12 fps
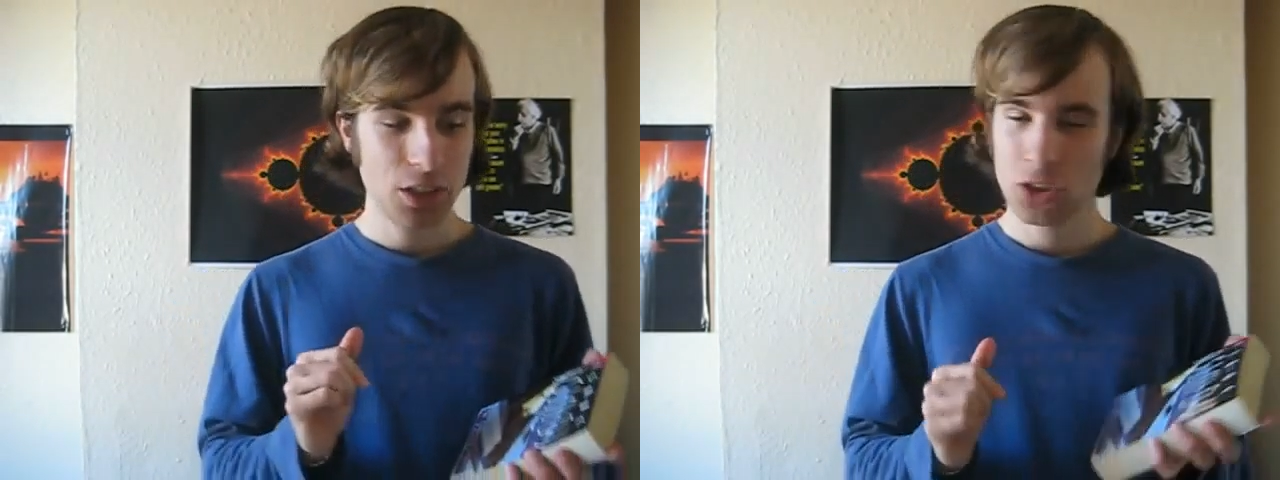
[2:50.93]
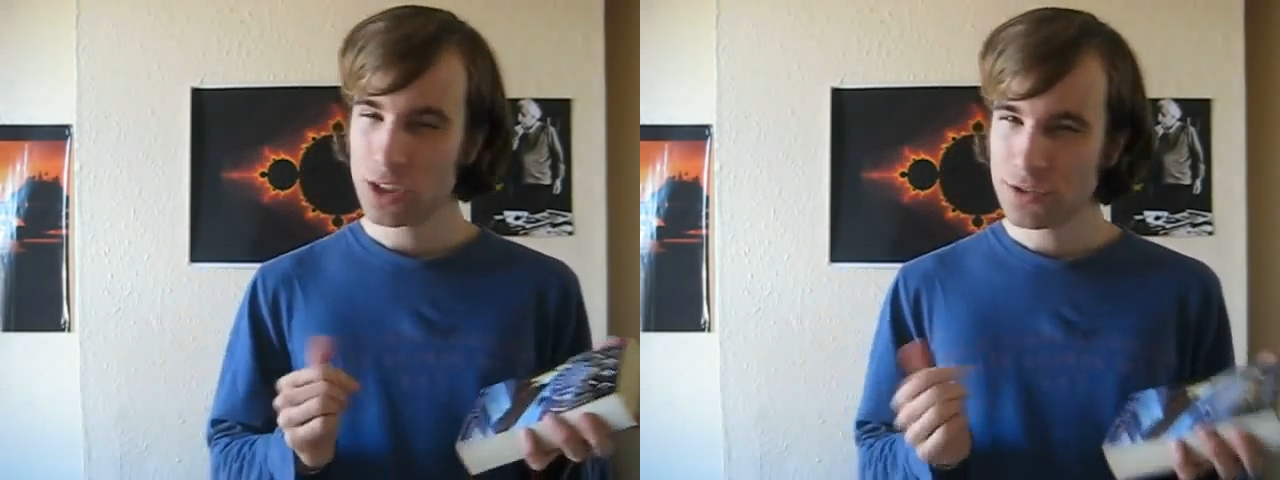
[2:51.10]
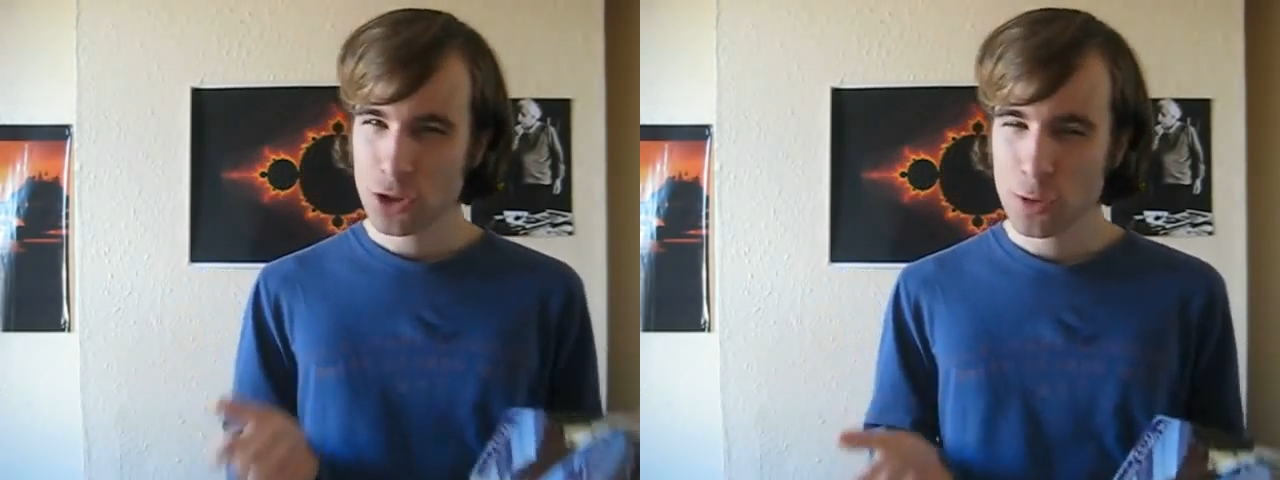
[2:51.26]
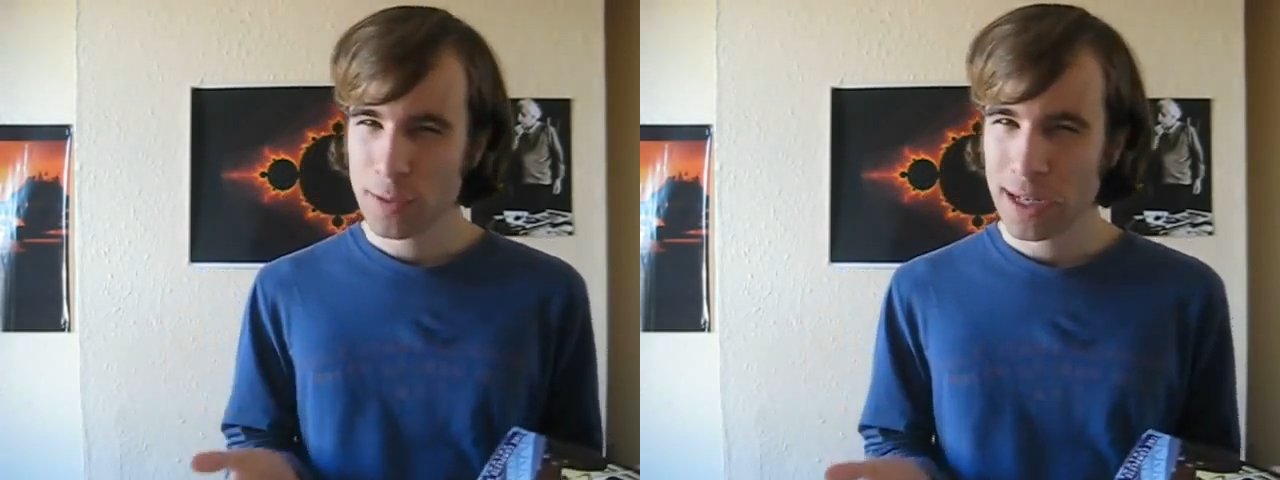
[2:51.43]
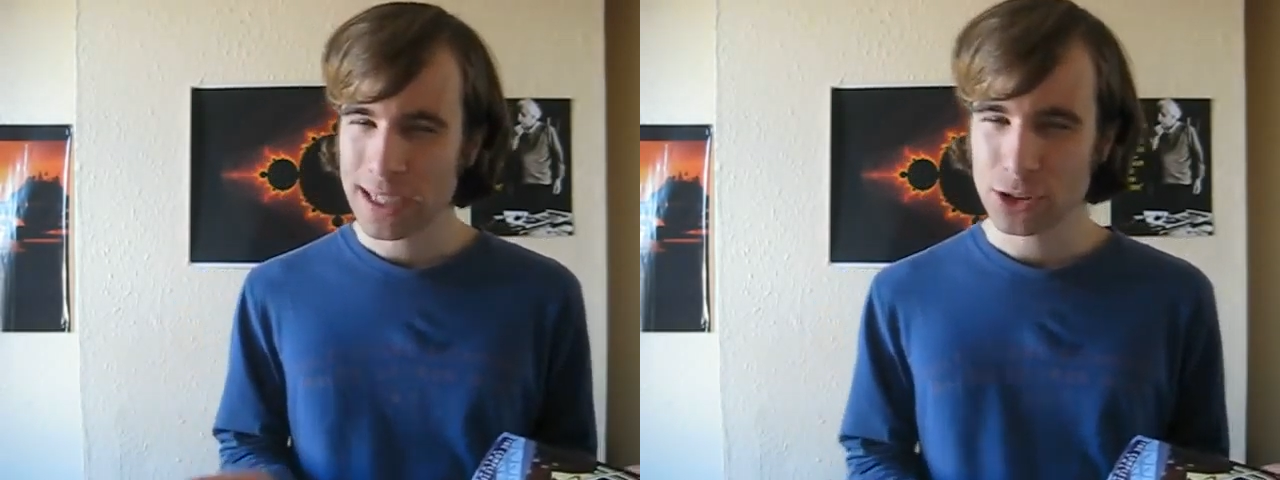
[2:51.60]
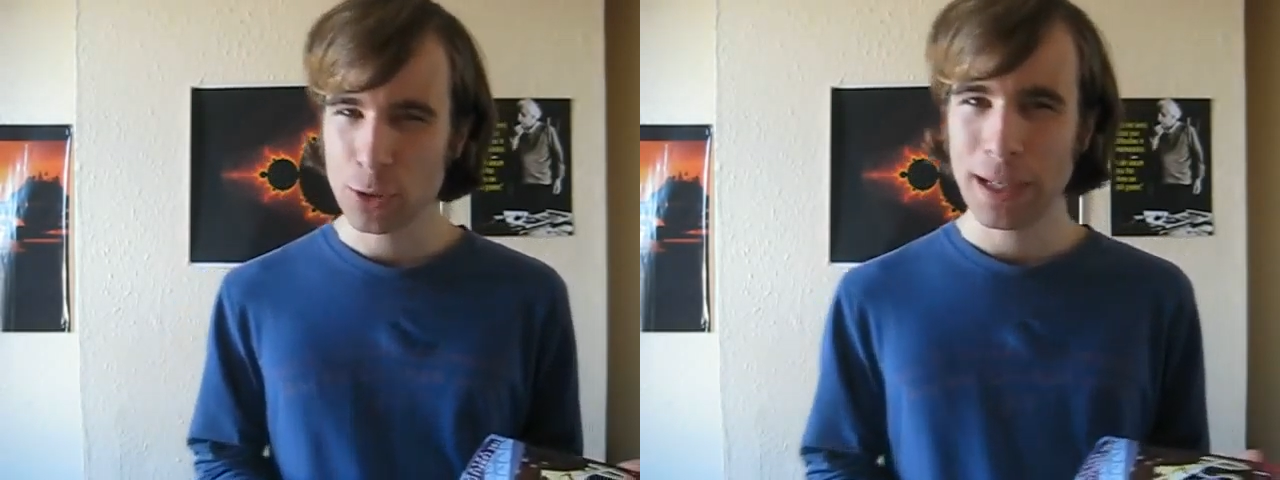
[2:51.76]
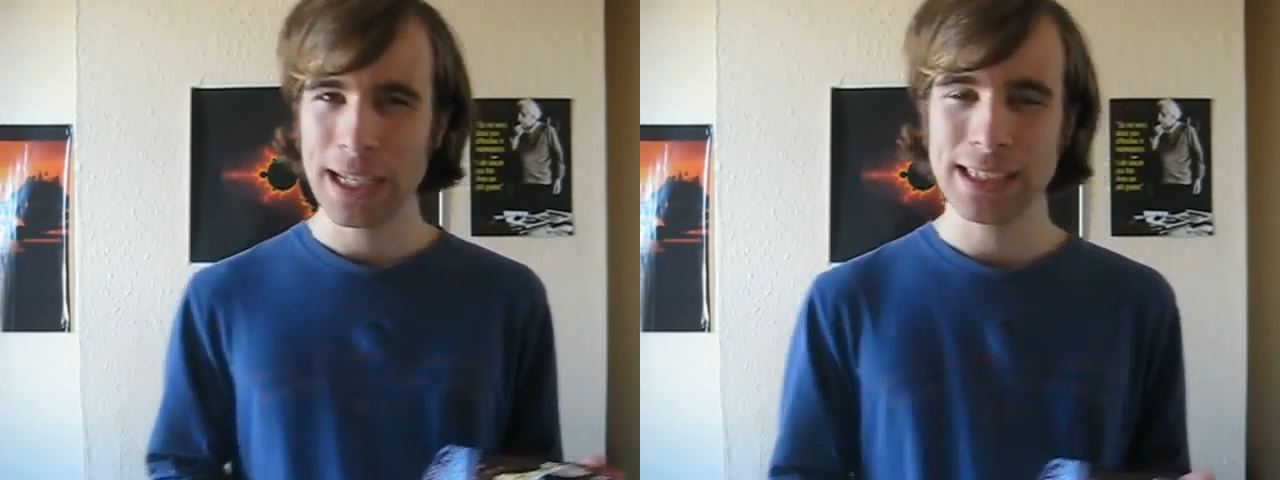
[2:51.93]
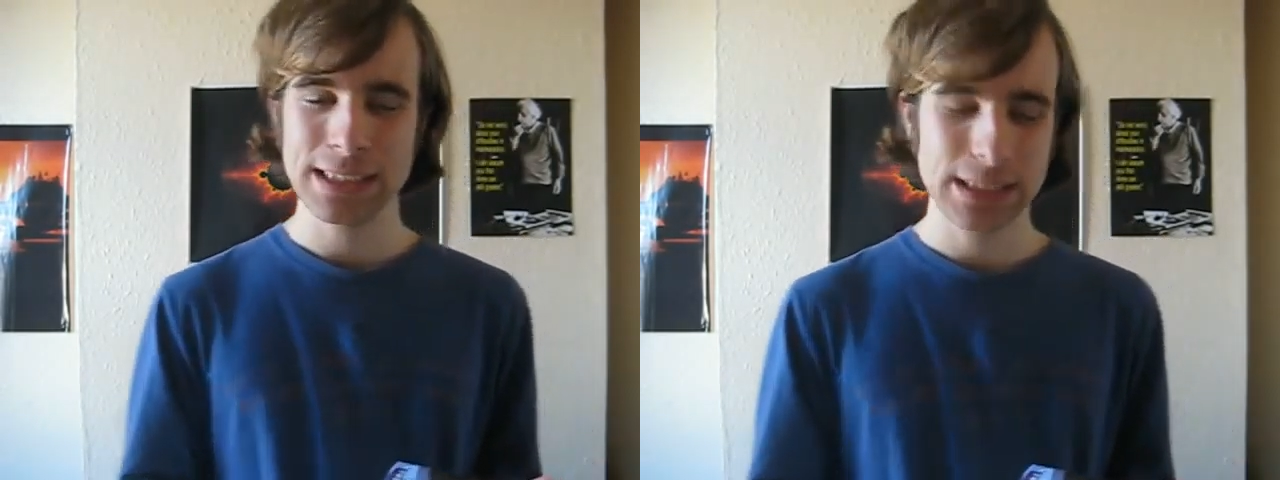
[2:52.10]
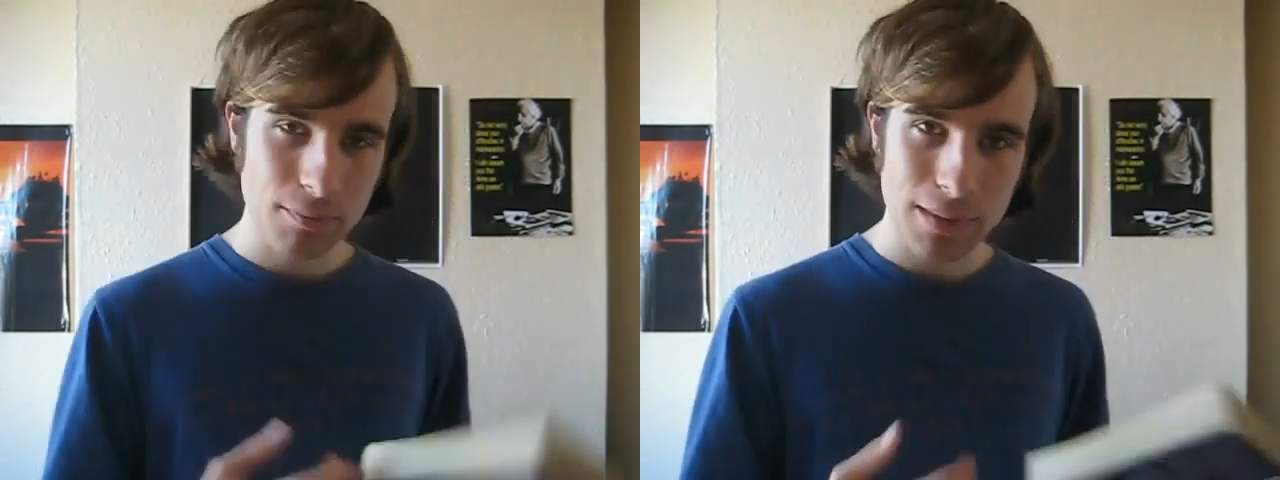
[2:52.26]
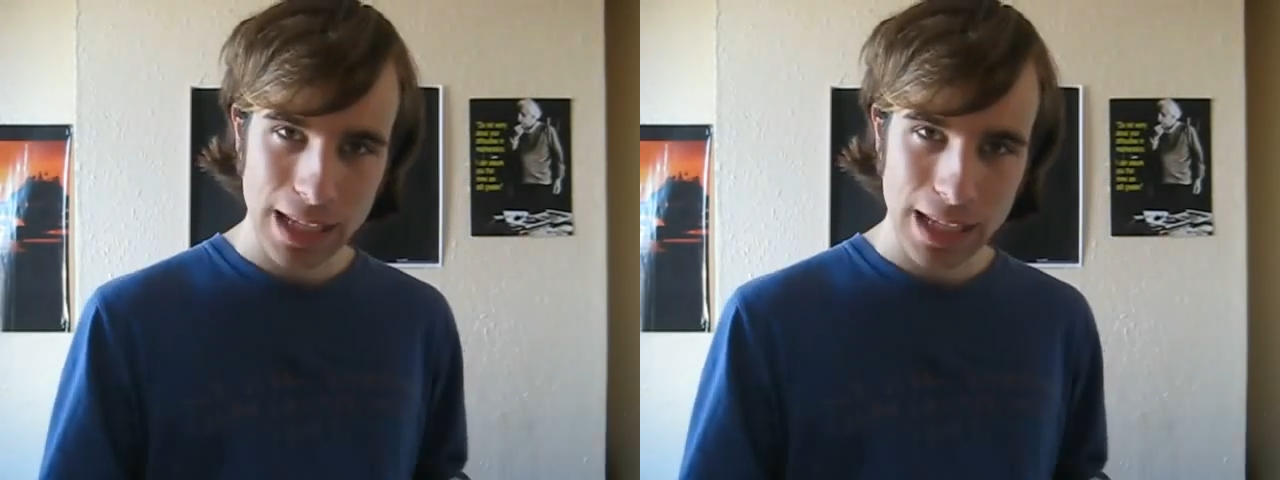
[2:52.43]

You have supernatural beings